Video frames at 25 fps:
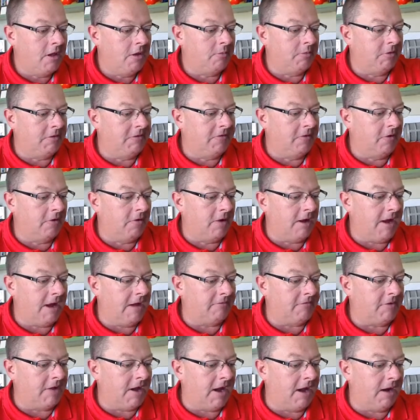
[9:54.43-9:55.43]
We don't
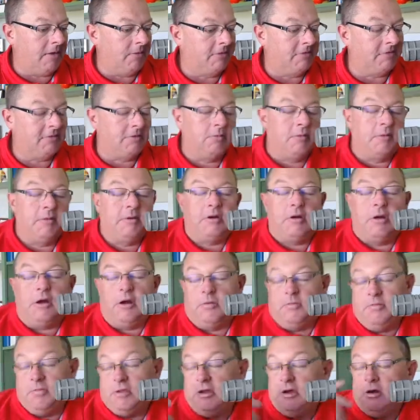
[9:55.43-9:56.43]
have the high risk or
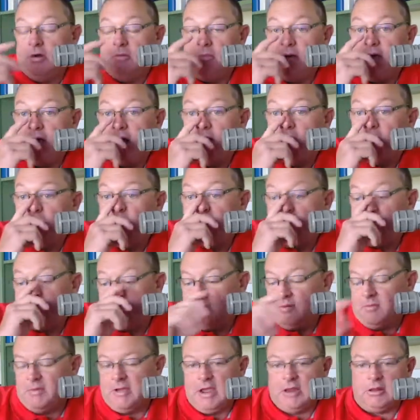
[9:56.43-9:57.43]
moderate risk.
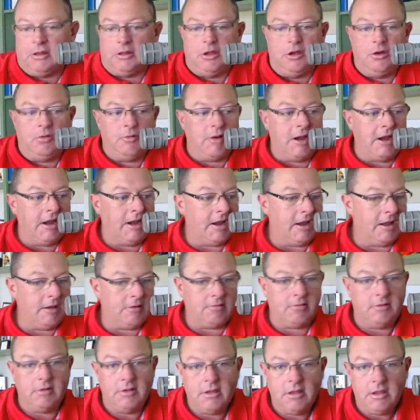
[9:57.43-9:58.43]
What do we got? Low right
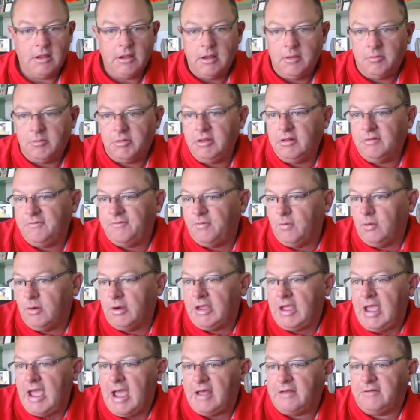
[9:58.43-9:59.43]
now? I believe the
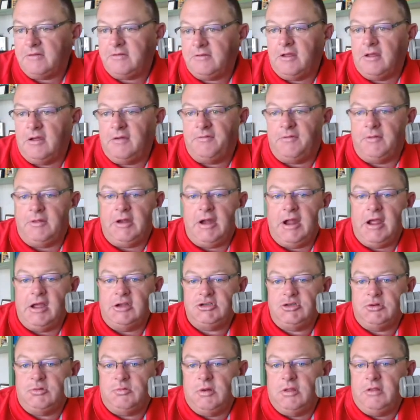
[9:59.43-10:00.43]
forecast from the
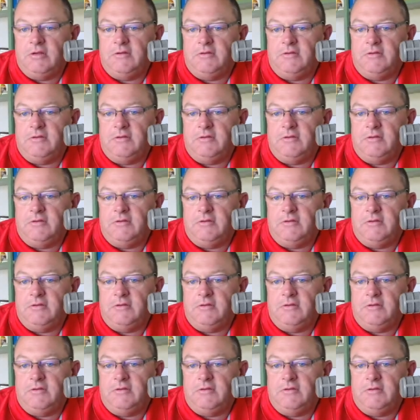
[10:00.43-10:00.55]
National Weather